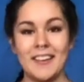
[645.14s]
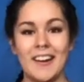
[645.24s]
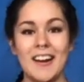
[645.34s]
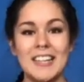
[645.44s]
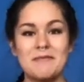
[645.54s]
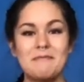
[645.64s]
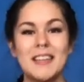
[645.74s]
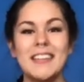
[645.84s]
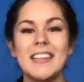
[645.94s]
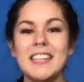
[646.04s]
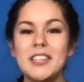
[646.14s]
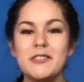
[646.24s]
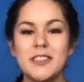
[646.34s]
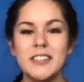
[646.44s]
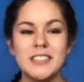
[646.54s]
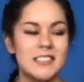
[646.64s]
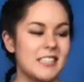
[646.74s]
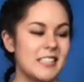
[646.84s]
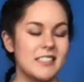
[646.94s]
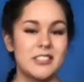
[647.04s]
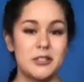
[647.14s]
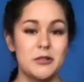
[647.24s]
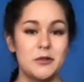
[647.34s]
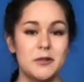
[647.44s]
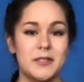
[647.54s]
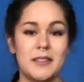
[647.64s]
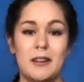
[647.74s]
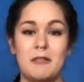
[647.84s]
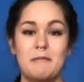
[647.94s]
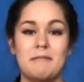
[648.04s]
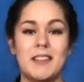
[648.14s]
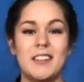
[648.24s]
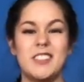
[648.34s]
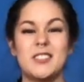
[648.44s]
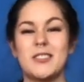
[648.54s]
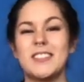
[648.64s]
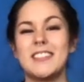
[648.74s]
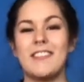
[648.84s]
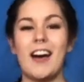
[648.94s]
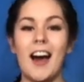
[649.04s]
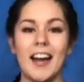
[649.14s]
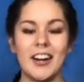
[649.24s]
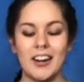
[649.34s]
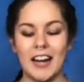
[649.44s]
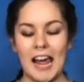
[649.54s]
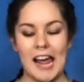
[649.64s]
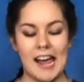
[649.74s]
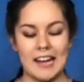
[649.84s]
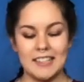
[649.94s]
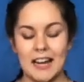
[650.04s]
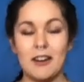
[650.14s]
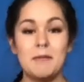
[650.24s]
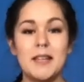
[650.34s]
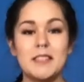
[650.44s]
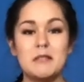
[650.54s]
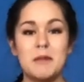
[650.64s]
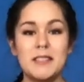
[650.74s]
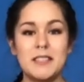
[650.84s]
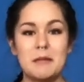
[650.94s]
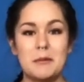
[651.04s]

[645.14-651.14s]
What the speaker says: All right, thank you for listening to some sources of iron and how to make this bean dip